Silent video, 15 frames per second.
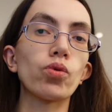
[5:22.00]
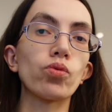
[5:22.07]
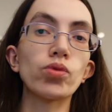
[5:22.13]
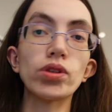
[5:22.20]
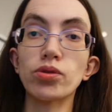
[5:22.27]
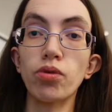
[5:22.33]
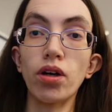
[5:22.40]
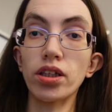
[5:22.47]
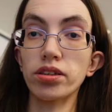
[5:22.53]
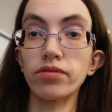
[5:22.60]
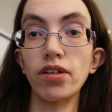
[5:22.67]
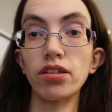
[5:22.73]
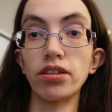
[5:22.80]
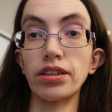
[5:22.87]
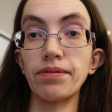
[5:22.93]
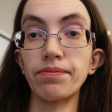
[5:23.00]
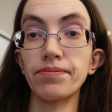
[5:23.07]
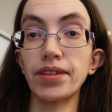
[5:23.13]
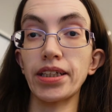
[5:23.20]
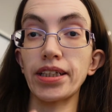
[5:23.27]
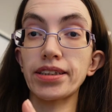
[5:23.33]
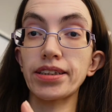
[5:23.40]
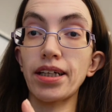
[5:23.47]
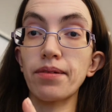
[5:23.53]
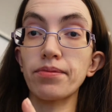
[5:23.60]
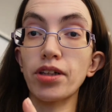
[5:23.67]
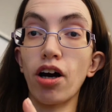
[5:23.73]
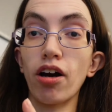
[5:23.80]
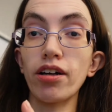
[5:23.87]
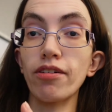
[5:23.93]
which works fine,
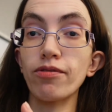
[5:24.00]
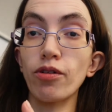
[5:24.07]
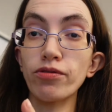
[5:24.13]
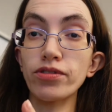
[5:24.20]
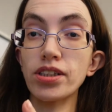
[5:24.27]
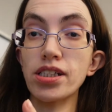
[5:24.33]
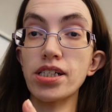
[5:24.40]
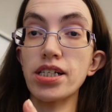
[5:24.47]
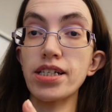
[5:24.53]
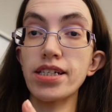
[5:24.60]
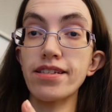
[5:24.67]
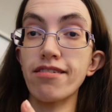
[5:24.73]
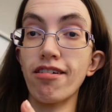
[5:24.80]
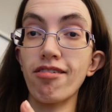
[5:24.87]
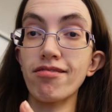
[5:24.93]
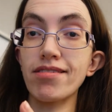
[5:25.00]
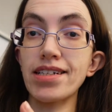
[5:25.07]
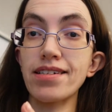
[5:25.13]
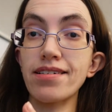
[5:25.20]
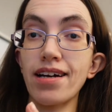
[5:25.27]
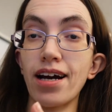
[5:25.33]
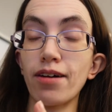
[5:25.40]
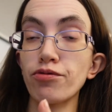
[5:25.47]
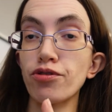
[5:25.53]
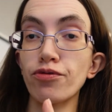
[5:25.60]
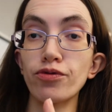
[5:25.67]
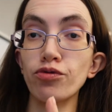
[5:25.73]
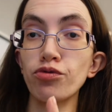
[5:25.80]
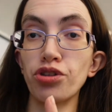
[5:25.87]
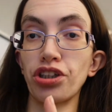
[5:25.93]
except I have obviously started out
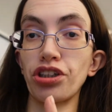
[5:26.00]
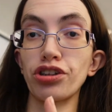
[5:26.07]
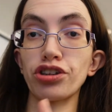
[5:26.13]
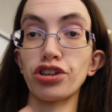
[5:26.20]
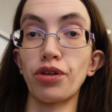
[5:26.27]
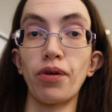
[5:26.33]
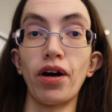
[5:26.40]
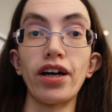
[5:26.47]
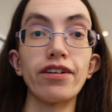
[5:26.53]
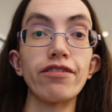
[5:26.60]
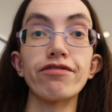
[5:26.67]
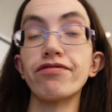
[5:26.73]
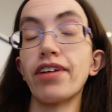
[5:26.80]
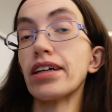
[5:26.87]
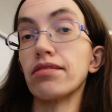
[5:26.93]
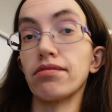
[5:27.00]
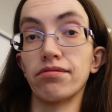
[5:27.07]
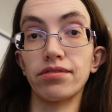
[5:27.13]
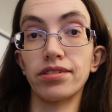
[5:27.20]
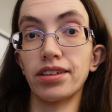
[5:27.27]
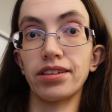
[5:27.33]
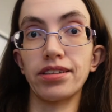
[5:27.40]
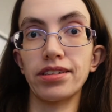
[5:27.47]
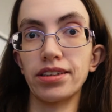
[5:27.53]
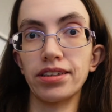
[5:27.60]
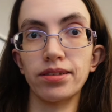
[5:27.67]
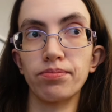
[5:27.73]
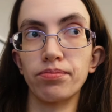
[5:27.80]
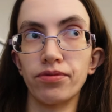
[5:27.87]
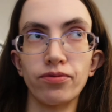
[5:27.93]
of order, so I have failed at
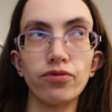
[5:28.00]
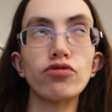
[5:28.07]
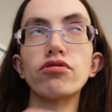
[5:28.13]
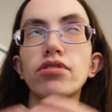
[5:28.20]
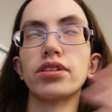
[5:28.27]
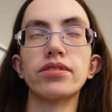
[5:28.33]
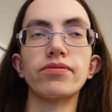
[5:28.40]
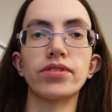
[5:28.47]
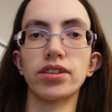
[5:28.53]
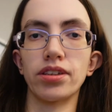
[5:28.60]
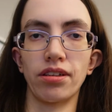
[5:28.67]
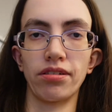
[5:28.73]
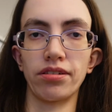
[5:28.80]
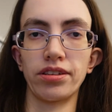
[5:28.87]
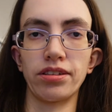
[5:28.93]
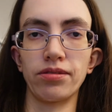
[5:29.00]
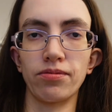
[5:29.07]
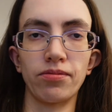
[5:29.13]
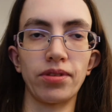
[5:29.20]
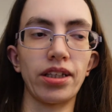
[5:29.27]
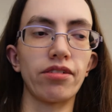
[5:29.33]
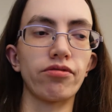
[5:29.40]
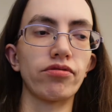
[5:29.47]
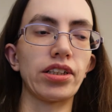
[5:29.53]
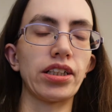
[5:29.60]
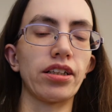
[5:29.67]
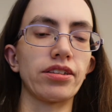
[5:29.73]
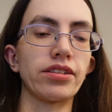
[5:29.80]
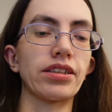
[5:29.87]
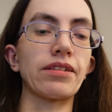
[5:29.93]
this before I'd even started without
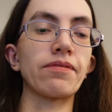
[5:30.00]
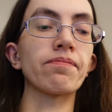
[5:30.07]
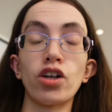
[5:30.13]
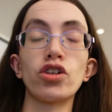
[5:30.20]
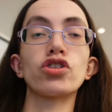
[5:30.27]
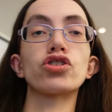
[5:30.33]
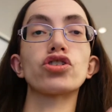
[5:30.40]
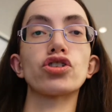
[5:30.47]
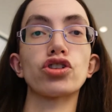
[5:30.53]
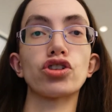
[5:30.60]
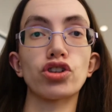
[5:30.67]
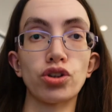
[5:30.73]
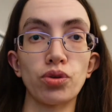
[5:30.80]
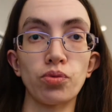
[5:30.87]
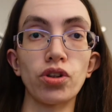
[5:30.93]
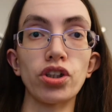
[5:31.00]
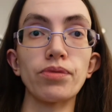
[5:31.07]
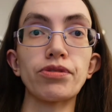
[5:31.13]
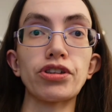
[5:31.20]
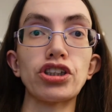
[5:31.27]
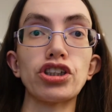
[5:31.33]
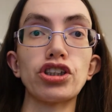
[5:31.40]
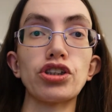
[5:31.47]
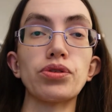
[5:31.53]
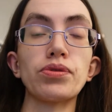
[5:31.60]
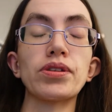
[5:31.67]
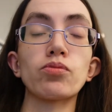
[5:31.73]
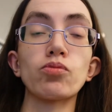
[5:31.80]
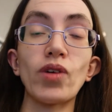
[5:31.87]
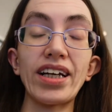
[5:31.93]
realising. So what I'm going to do
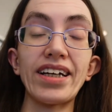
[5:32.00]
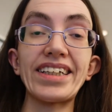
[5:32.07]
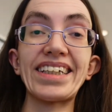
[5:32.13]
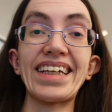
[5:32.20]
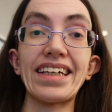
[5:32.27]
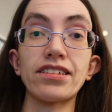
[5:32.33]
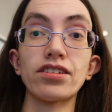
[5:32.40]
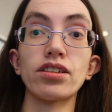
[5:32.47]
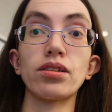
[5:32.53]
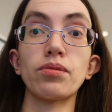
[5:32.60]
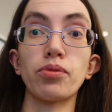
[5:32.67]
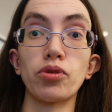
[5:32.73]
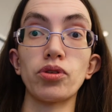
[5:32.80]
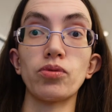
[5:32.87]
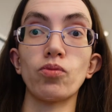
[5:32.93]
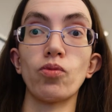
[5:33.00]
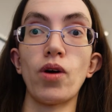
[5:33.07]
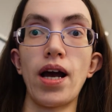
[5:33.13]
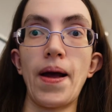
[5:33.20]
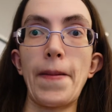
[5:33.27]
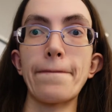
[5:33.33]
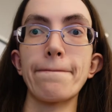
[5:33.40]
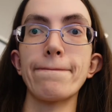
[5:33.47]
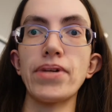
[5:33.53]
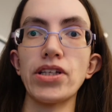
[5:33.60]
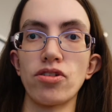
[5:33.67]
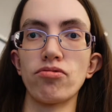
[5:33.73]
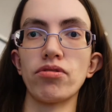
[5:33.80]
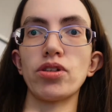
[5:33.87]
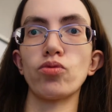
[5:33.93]
is, when I get to the point where
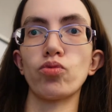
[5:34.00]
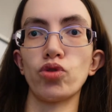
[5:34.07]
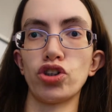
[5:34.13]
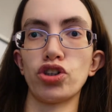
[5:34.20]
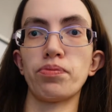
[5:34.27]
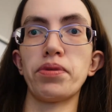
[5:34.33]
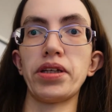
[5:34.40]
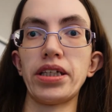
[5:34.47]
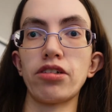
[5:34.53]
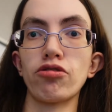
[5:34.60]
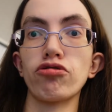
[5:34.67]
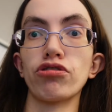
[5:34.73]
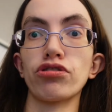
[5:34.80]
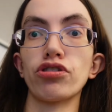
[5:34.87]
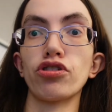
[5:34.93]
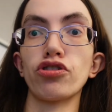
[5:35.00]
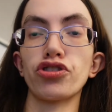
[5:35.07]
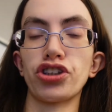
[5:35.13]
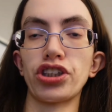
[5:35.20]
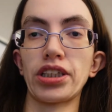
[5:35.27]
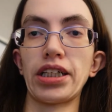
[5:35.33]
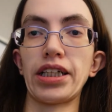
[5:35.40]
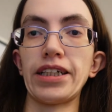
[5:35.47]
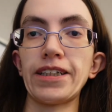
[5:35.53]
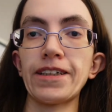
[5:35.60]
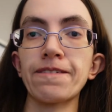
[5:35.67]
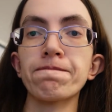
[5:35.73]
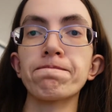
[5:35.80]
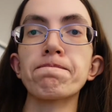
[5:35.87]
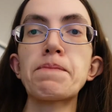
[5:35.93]
Misery would be chronologically,
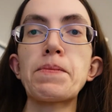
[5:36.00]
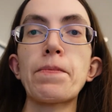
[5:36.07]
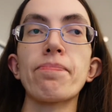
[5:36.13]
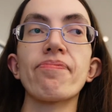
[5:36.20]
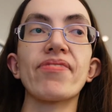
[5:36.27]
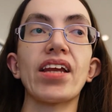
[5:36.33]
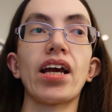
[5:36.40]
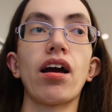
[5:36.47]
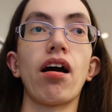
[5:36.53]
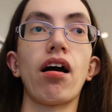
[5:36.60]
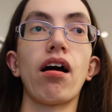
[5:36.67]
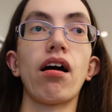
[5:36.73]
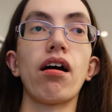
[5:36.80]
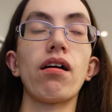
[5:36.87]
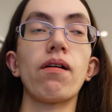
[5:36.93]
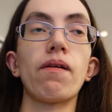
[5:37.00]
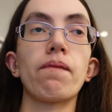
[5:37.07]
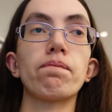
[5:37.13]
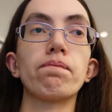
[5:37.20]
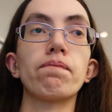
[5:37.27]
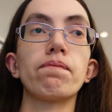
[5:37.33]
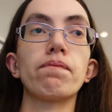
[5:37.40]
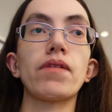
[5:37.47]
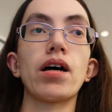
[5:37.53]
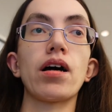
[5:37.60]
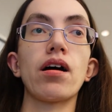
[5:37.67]
I'm